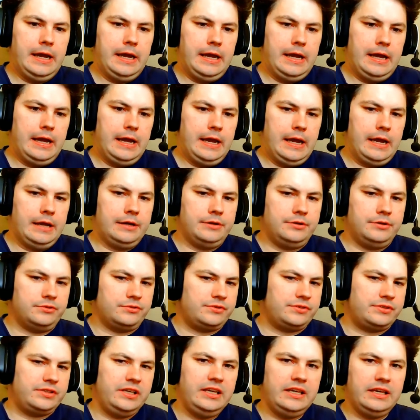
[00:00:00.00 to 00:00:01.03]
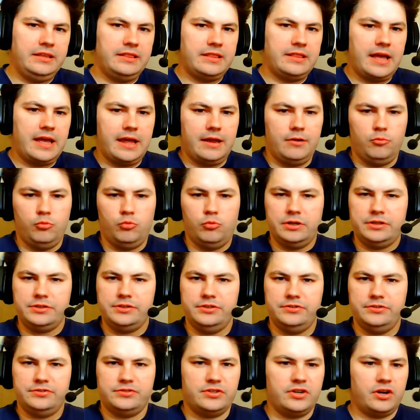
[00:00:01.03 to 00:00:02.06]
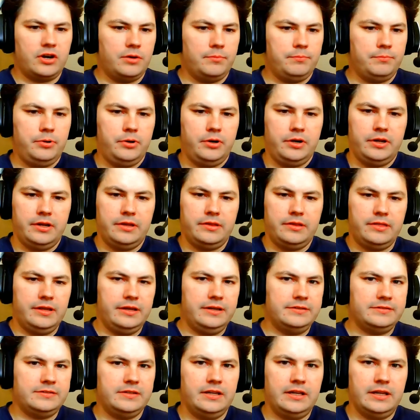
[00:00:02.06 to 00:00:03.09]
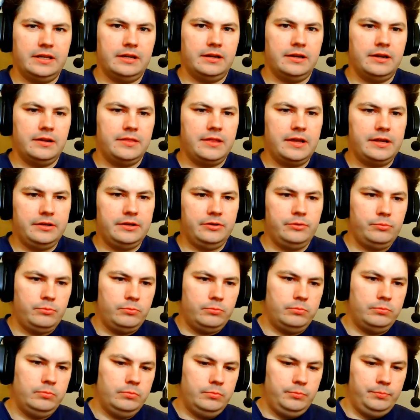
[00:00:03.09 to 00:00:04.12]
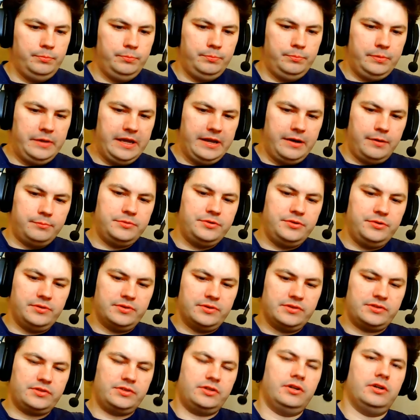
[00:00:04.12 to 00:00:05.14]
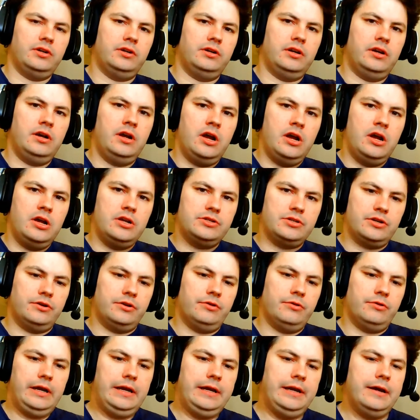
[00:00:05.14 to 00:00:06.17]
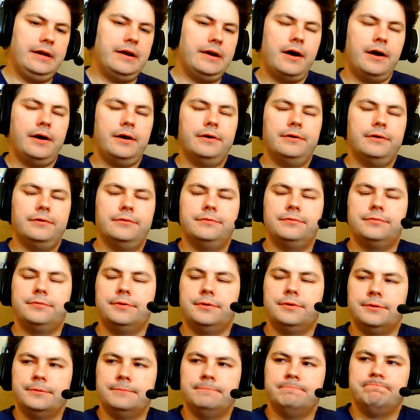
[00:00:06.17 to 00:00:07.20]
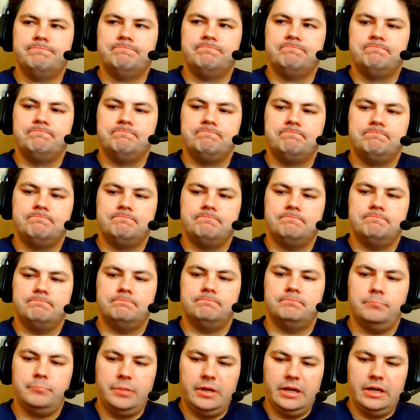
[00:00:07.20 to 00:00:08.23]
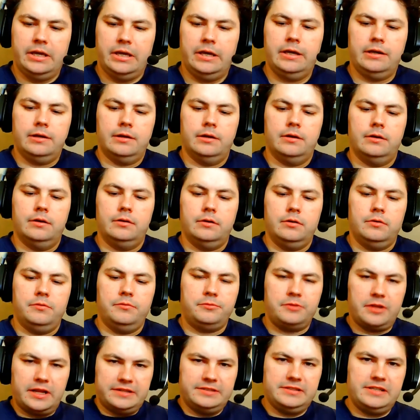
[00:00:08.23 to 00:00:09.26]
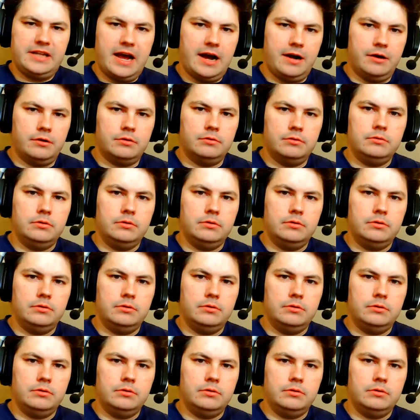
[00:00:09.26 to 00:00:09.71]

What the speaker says: And you'll see that once you start putting things in, that you get them to a certain degree of being fleshed out.